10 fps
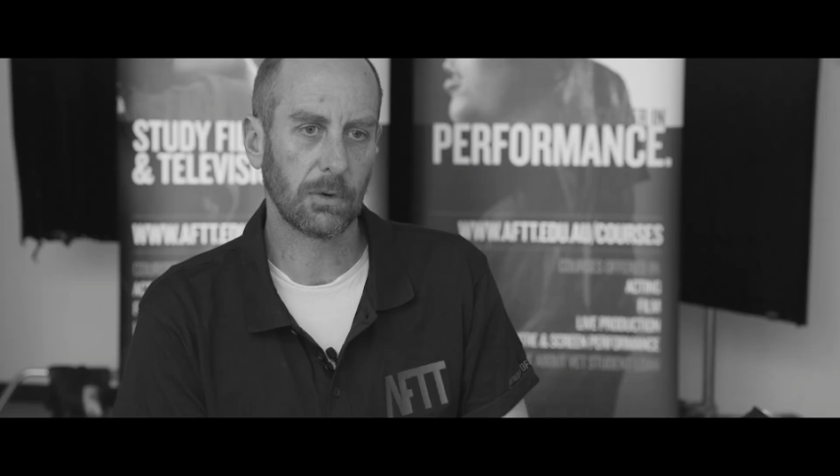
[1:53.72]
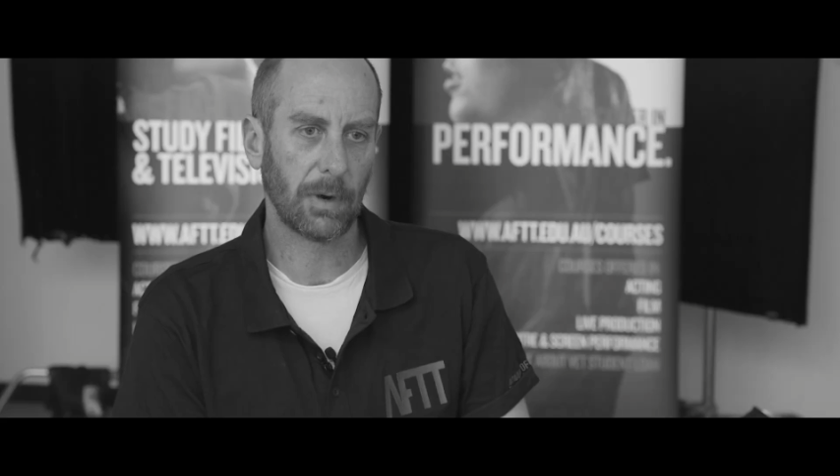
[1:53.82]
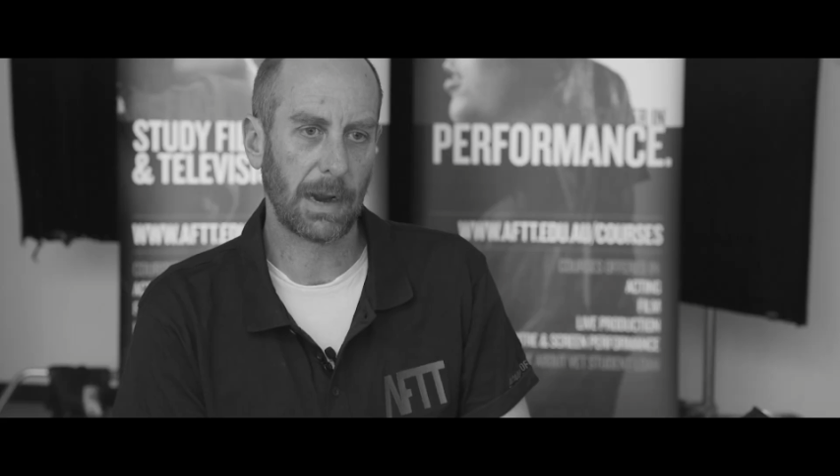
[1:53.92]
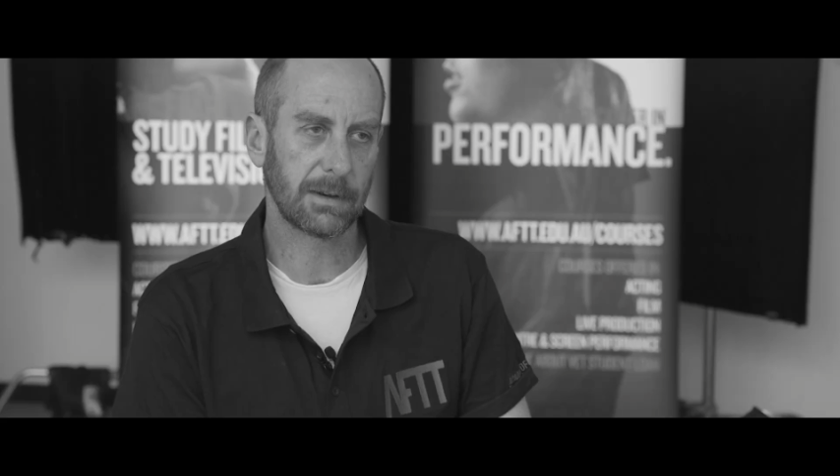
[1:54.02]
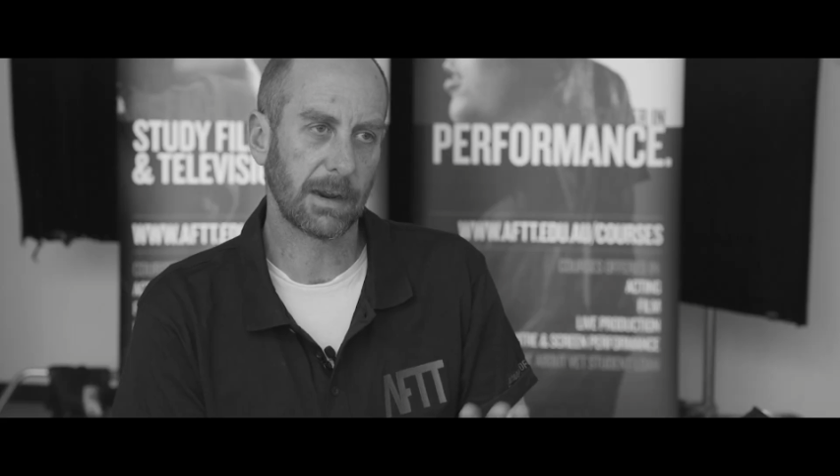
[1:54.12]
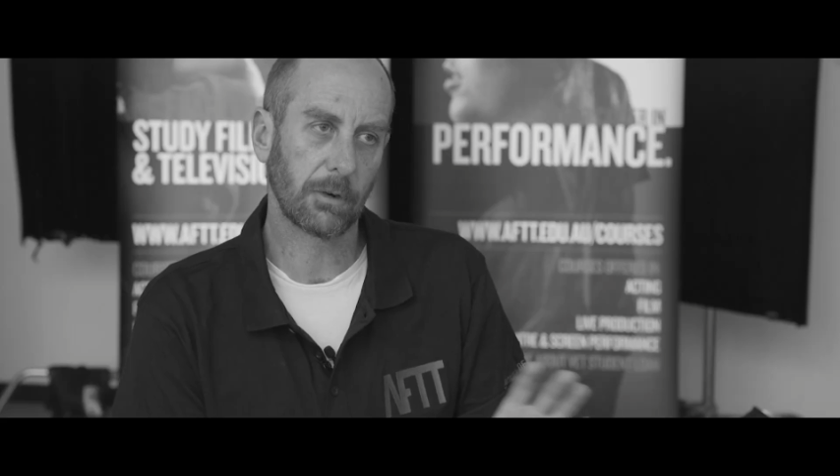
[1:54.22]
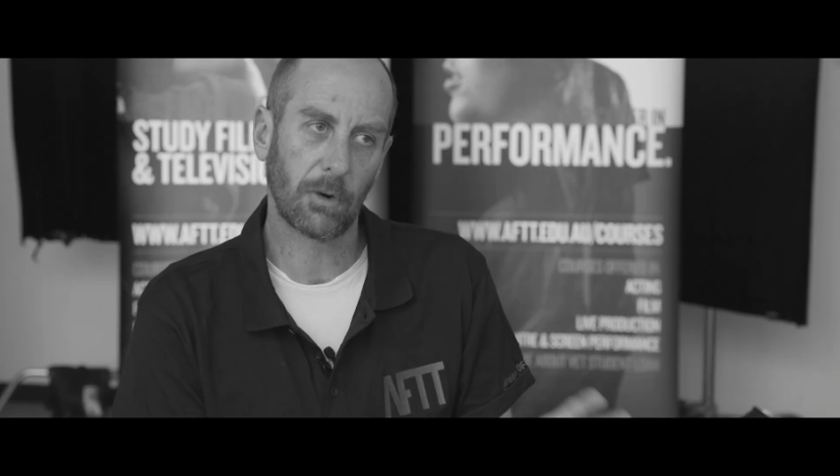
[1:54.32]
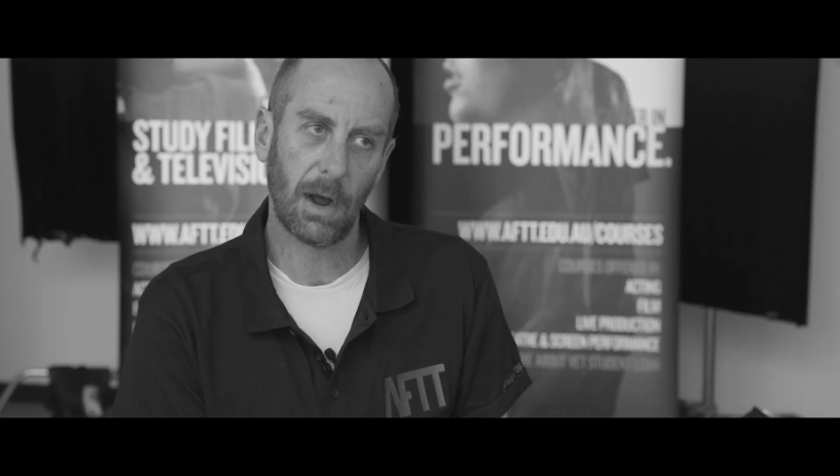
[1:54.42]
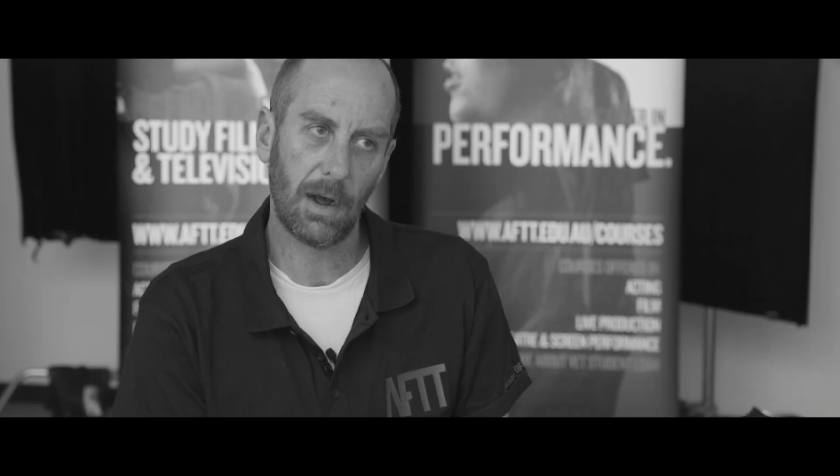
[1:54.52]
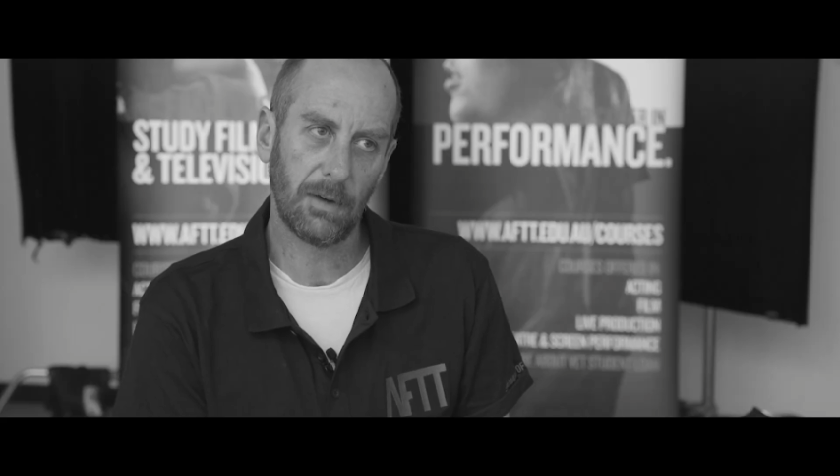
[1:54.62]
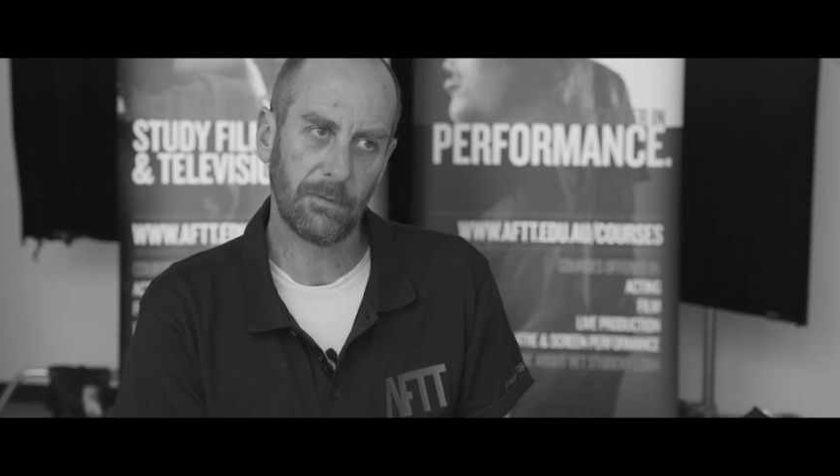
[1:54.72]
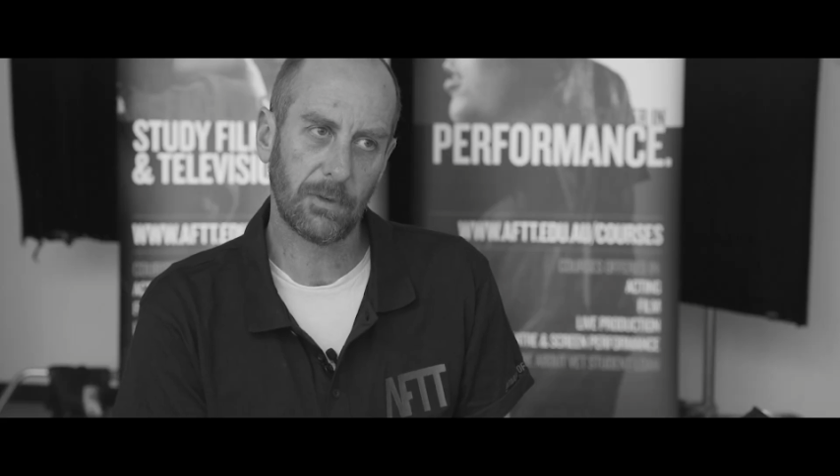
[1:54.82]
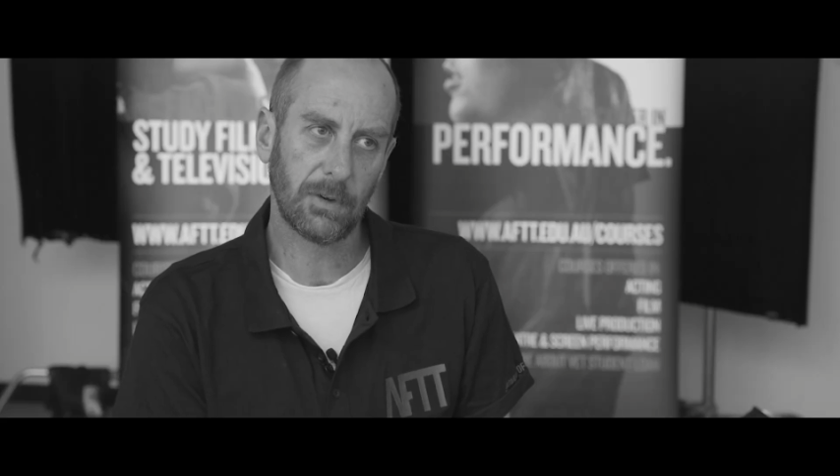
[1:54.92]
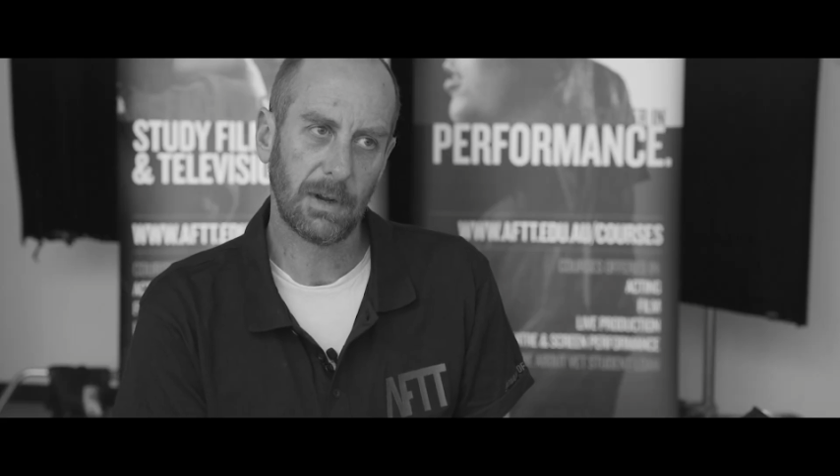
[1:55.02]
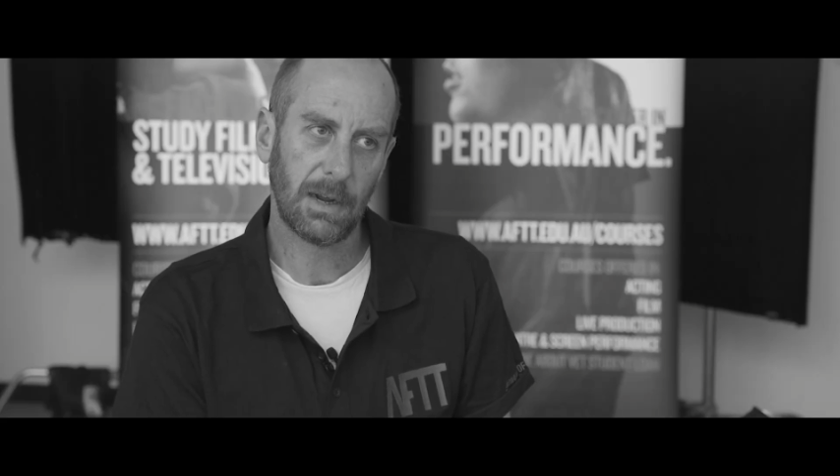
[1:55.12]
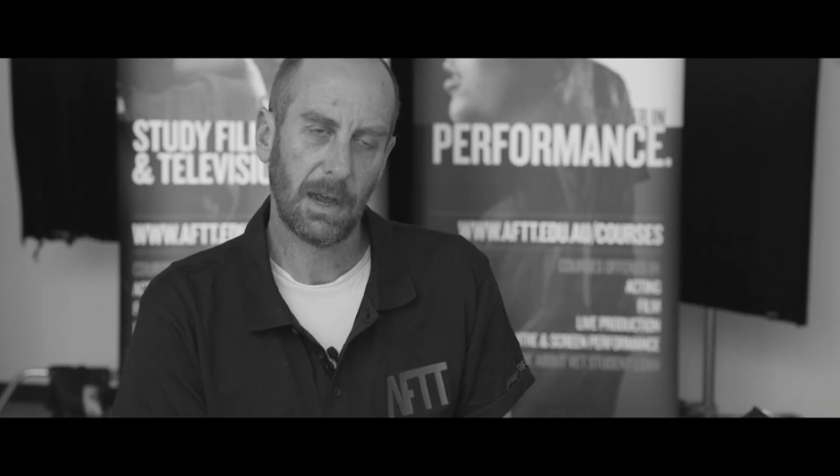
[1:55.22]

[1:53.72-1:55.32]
called acting craft,